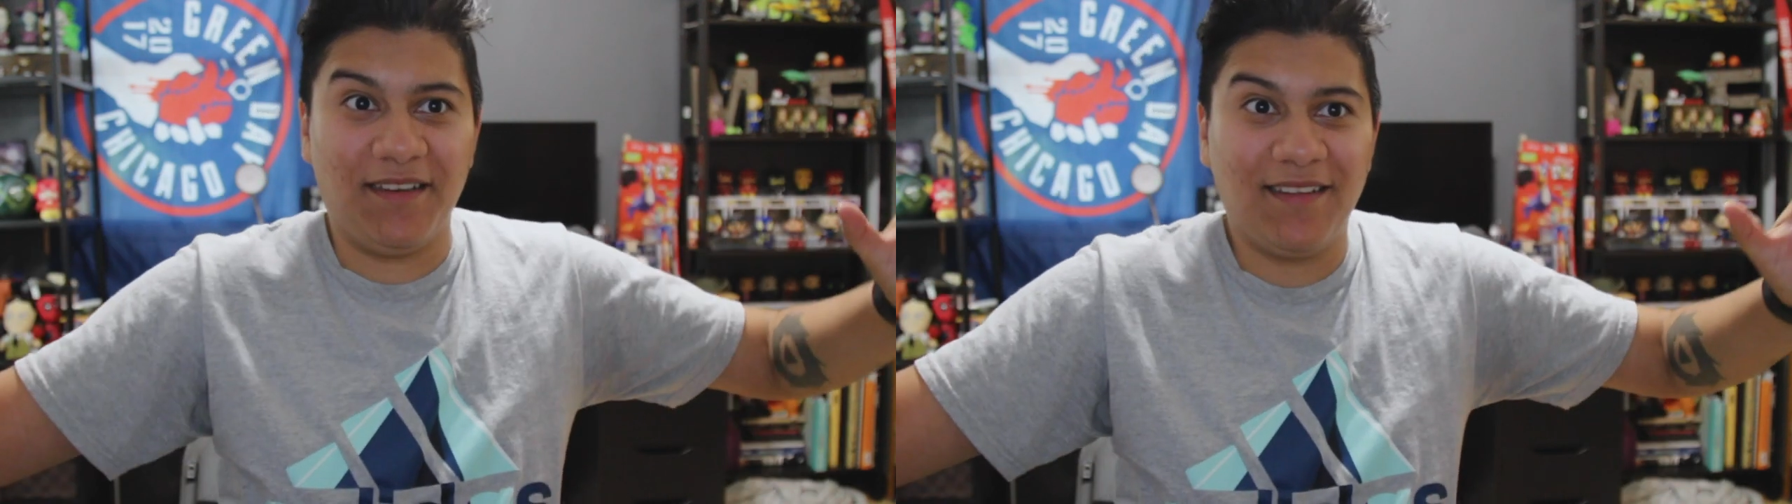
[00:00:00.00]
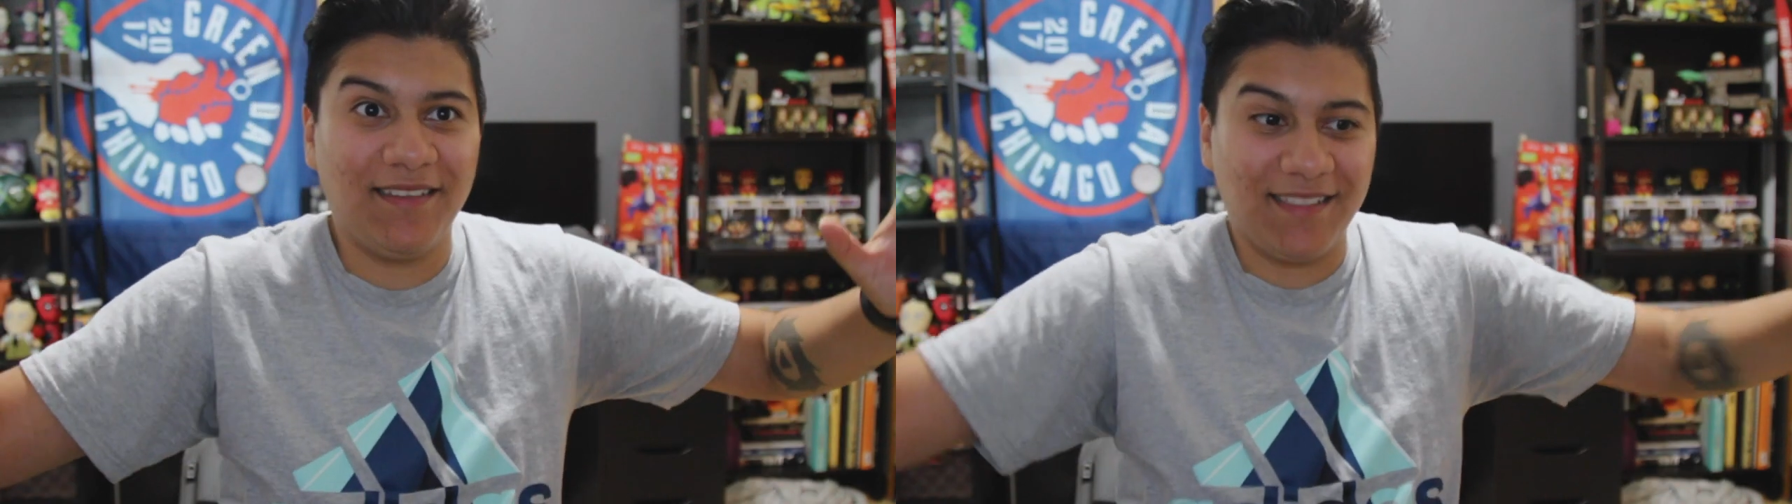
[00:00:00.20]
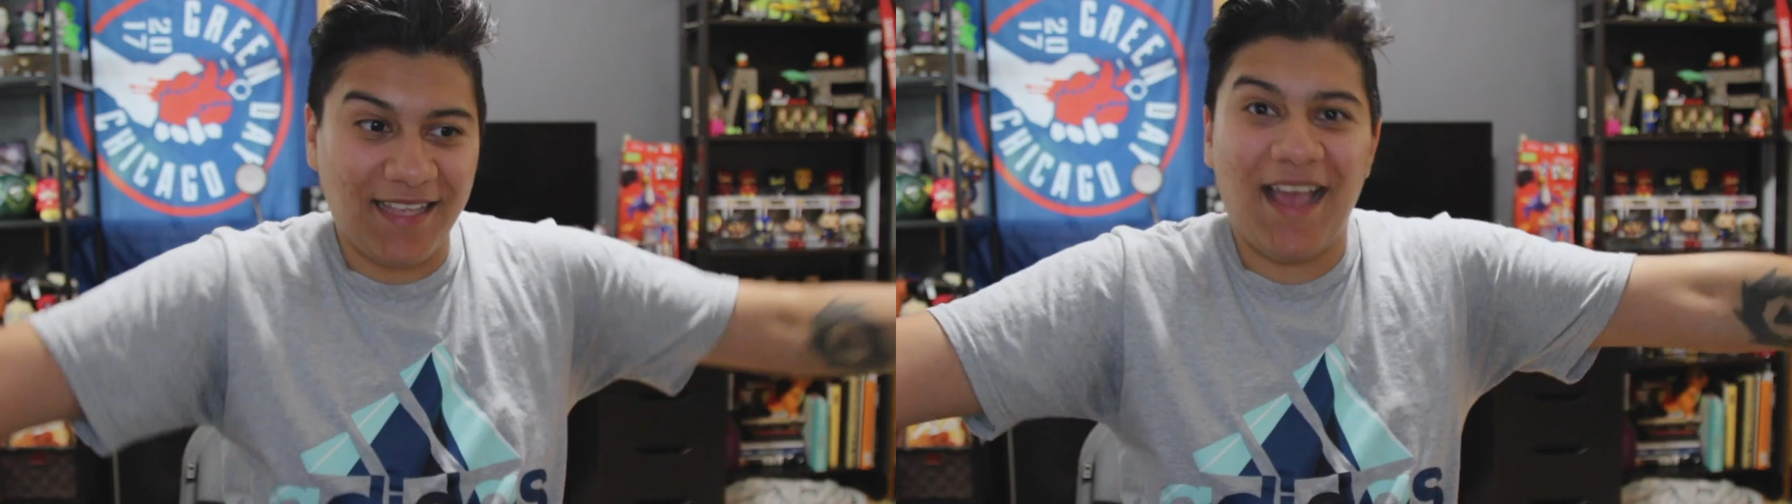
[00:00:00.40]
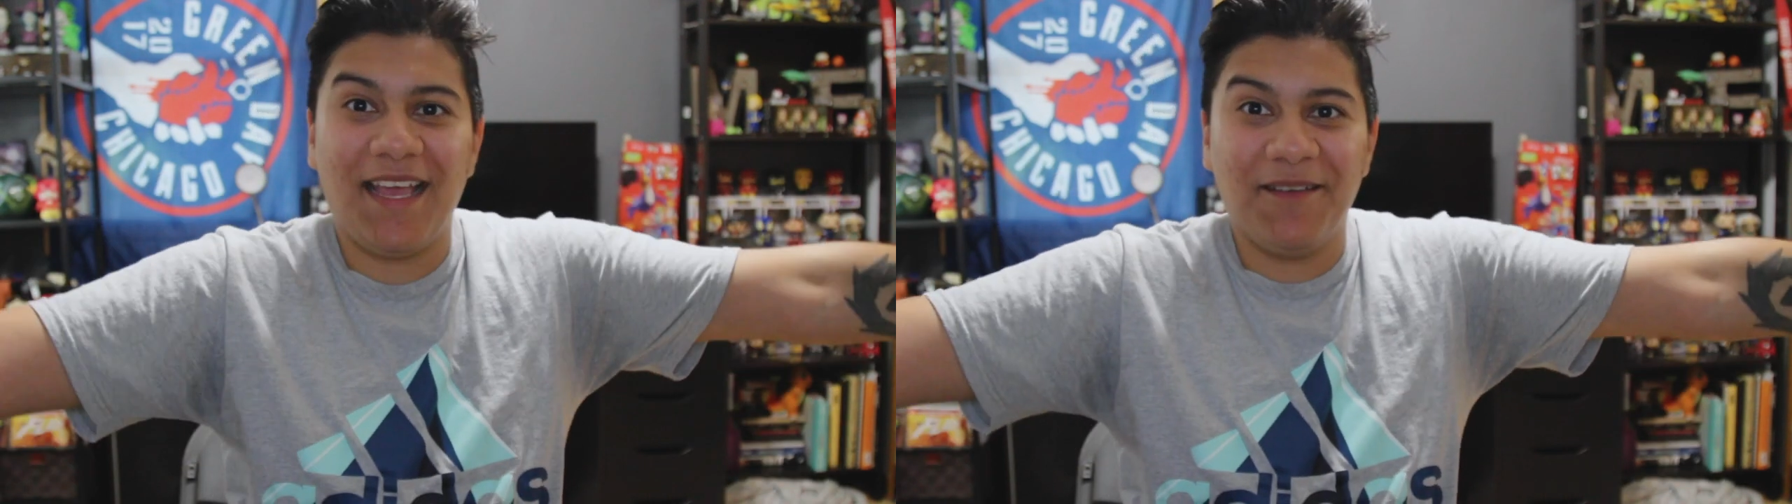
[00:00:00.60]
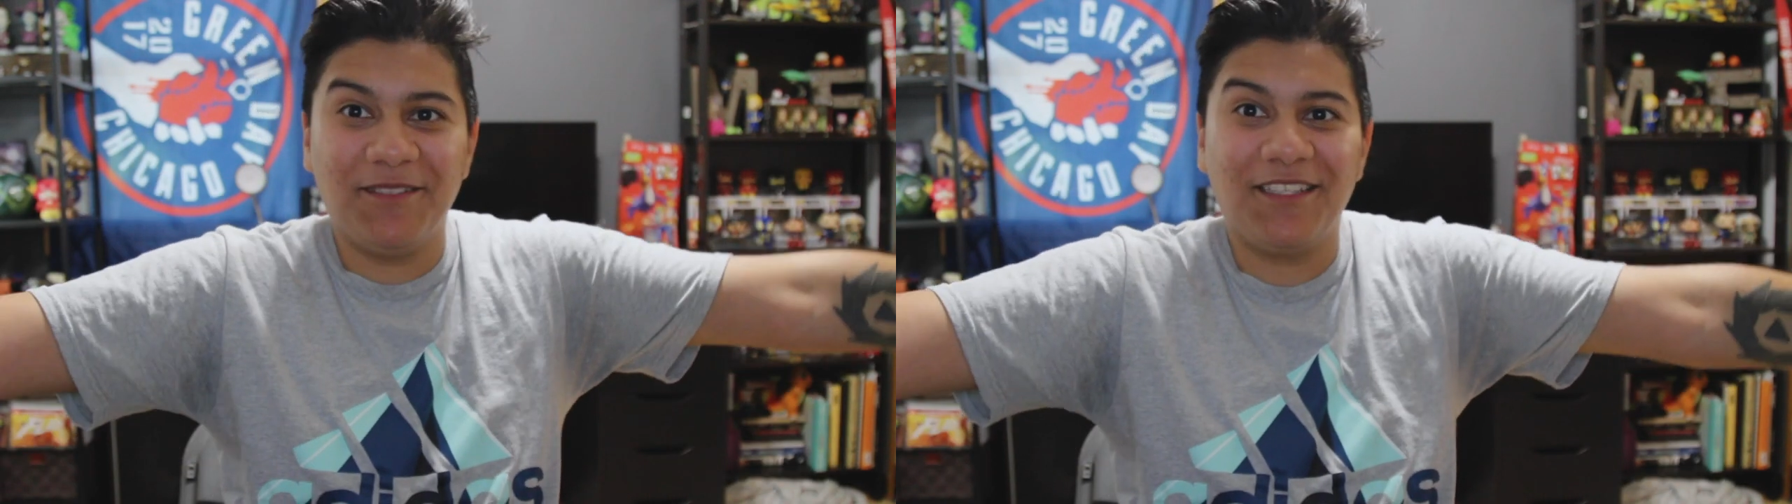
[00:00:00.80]
because
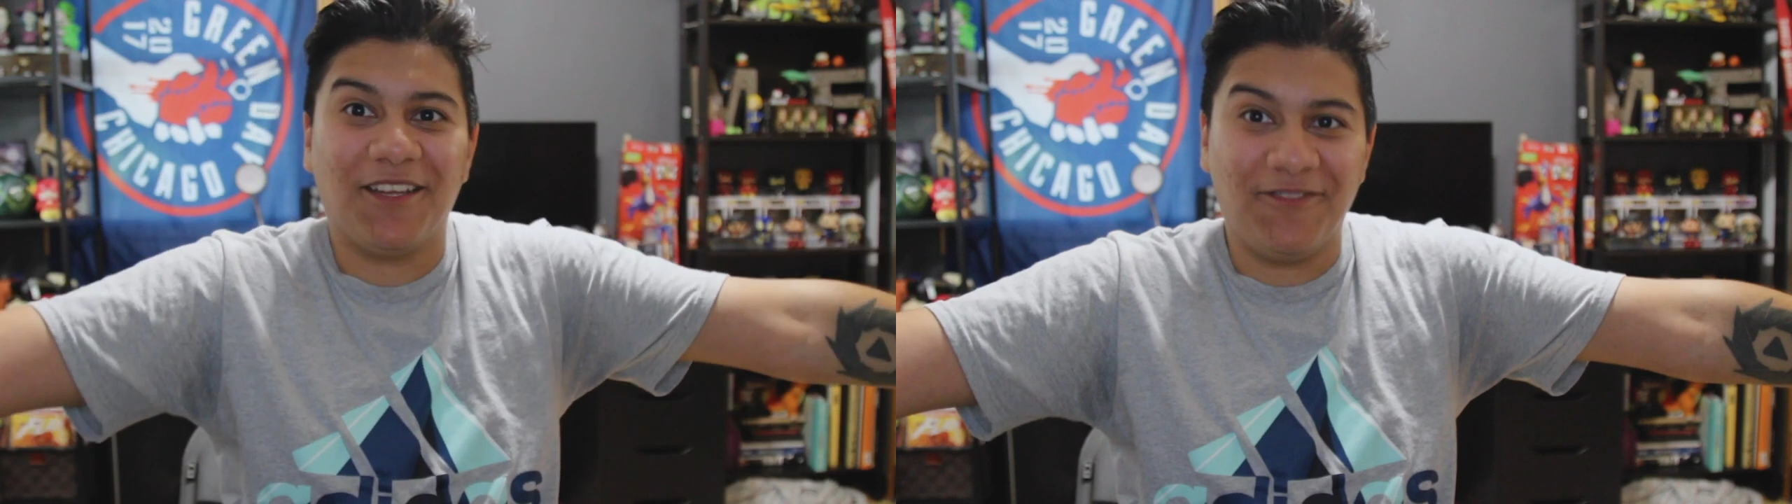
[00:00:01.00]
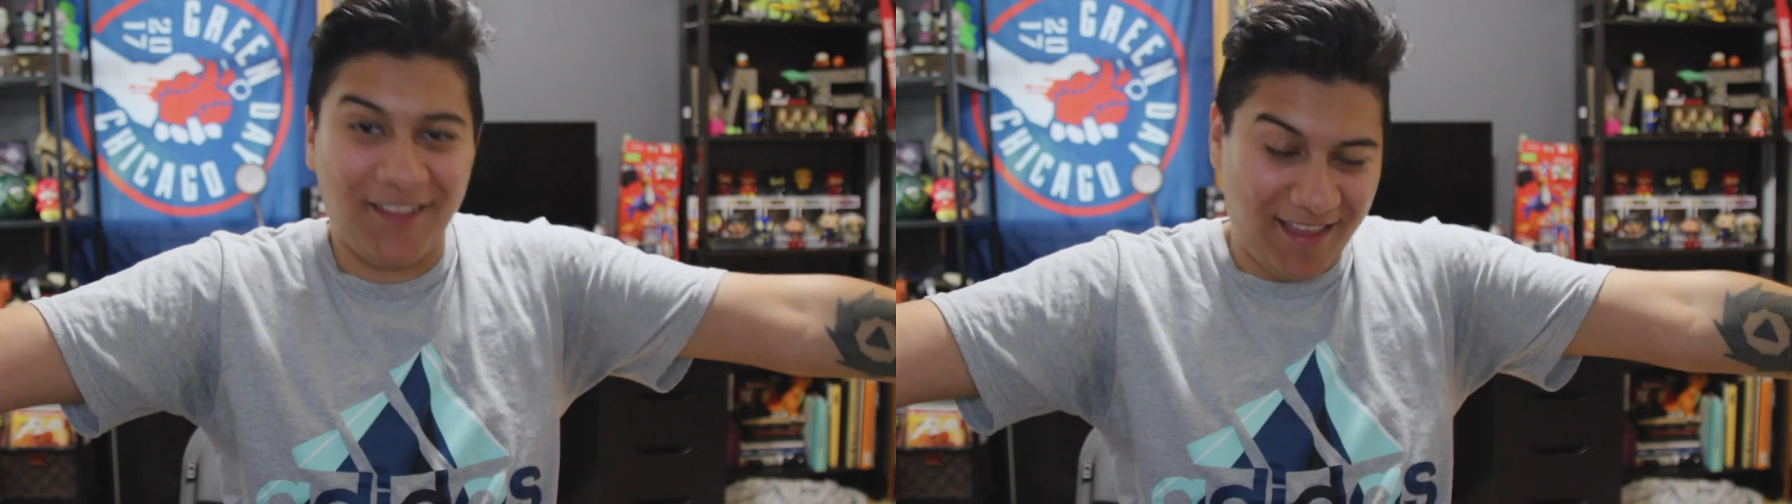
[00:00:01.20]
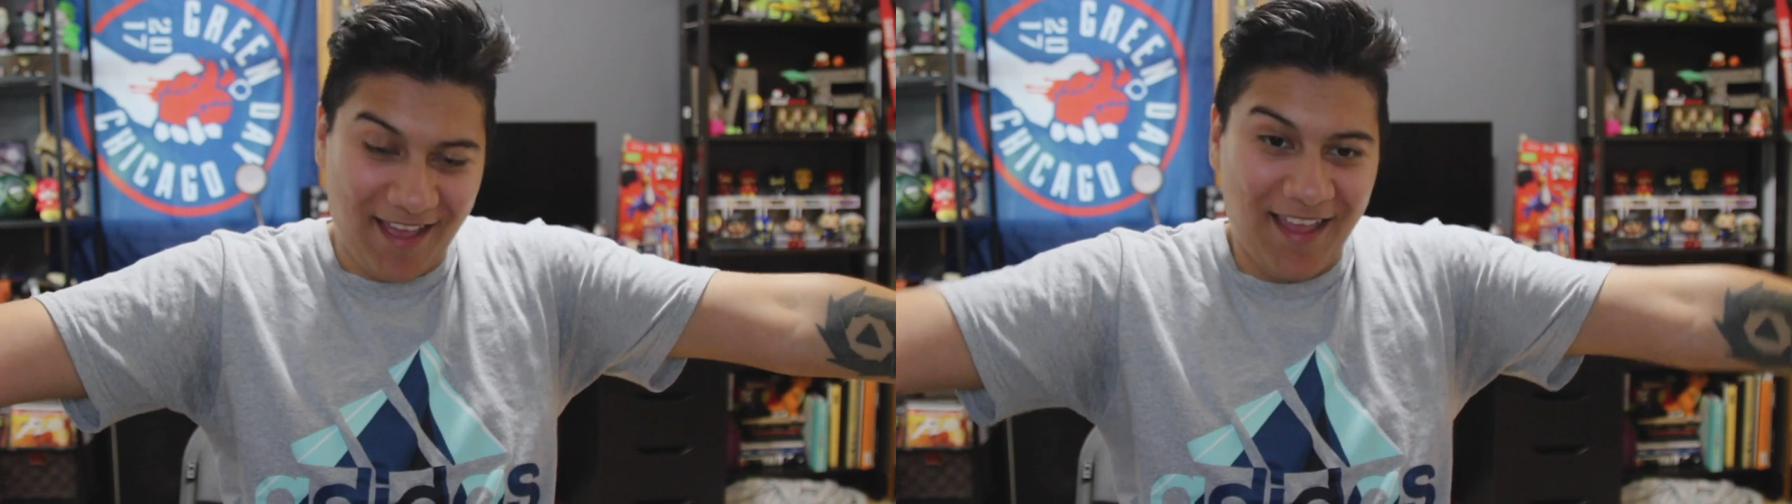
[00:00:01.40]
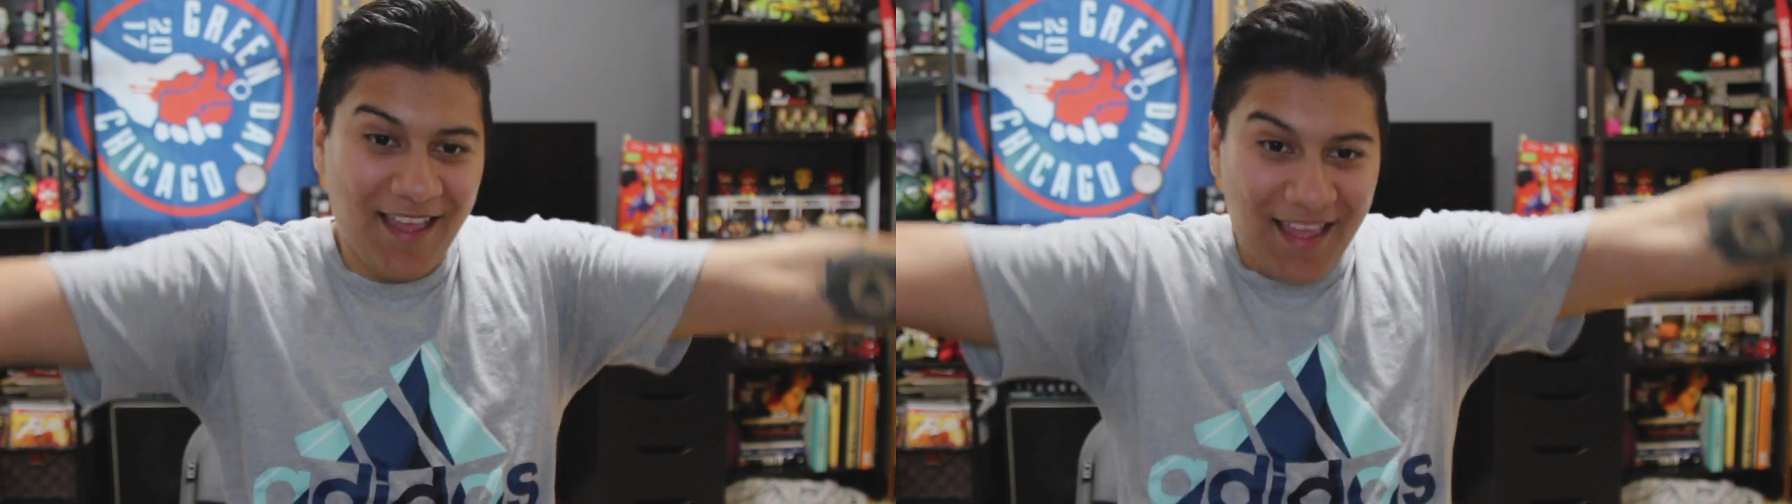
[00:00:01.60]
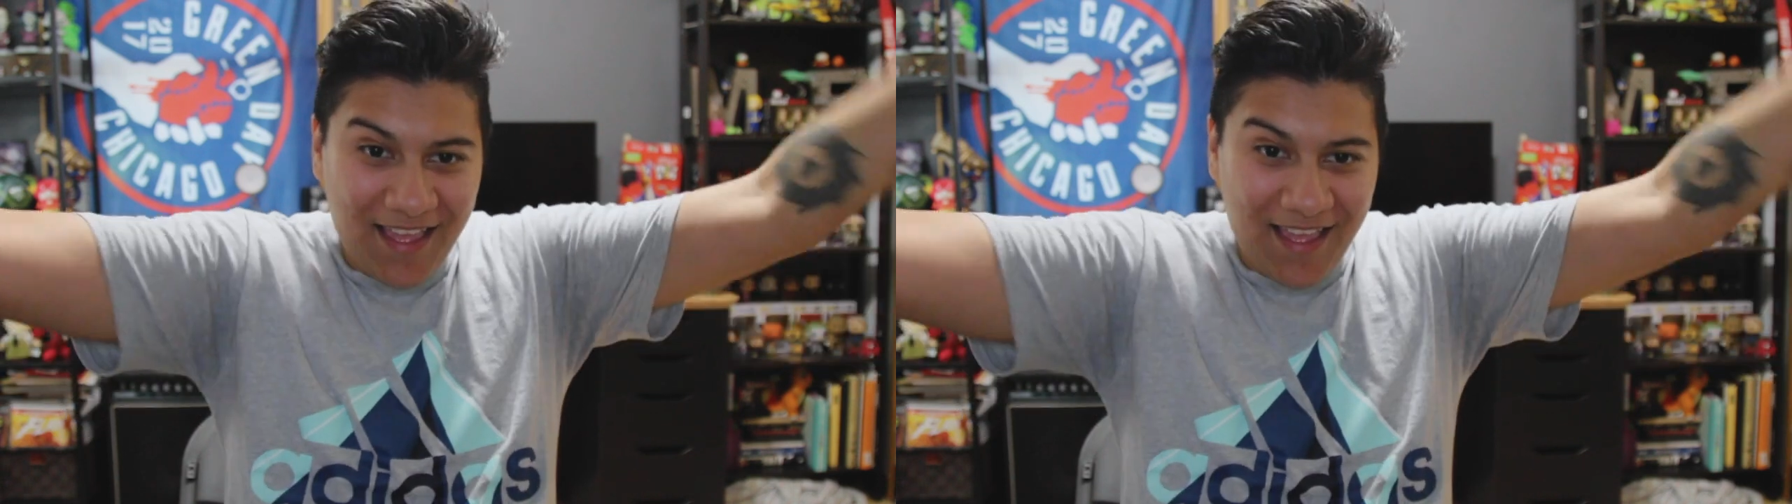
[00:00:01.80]
I am done with that.